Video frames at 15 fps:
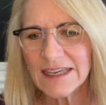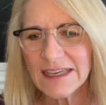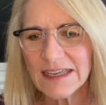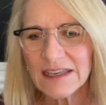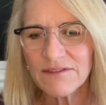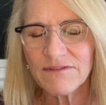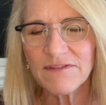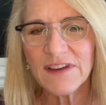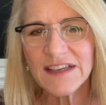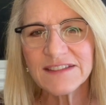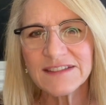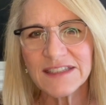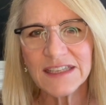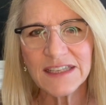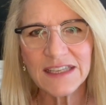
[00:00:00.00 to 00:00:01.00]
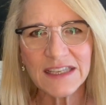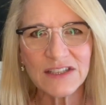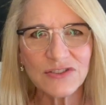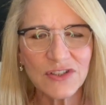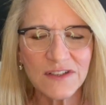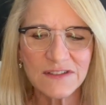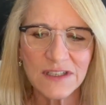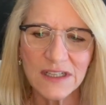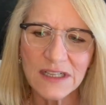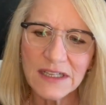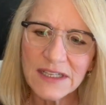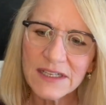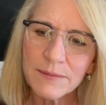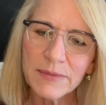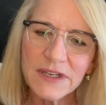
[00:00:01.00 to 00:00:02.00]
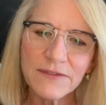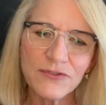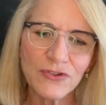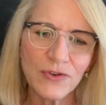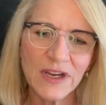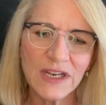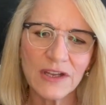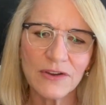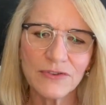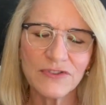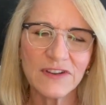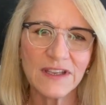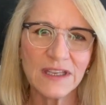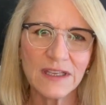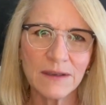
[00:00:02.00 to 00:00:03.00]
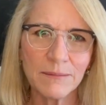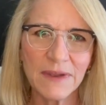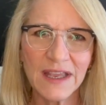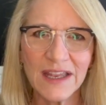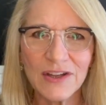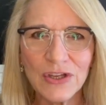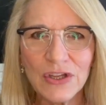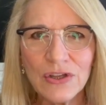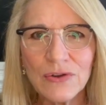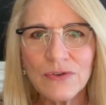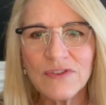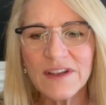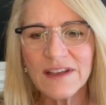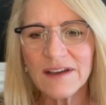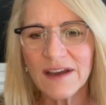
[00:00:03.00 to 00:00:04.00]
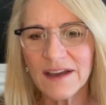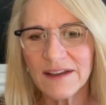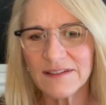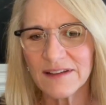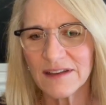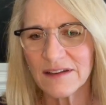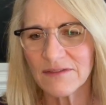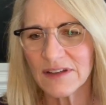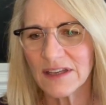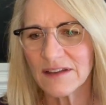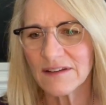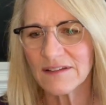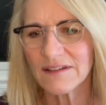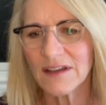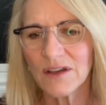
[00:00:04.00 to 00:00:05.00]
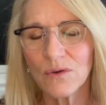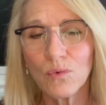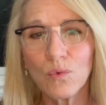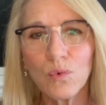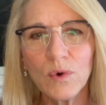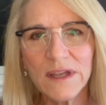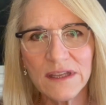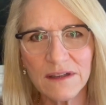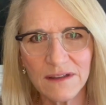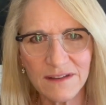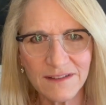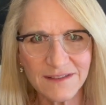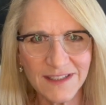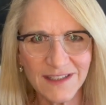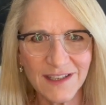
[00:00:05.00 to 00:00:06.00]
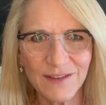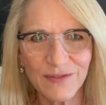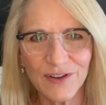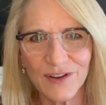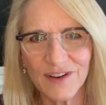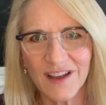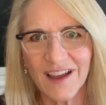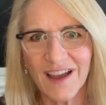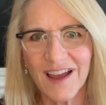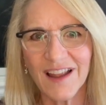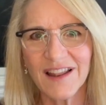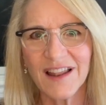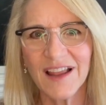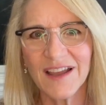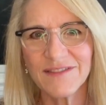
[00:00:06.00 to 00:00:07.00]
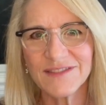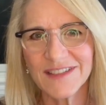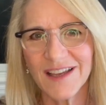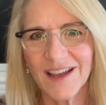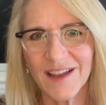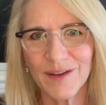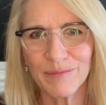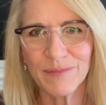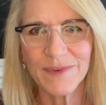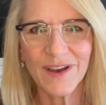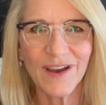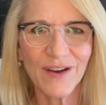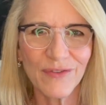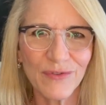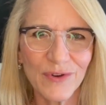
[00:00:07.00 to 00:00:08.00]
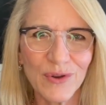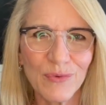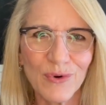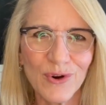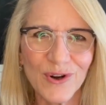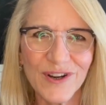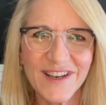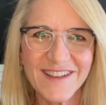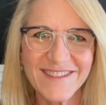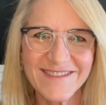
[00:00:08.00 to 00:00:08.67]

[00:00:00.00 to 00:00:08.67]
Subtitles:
Investing in just a little bit of training your team and using Kaizen events will deliver a lifetime of reward.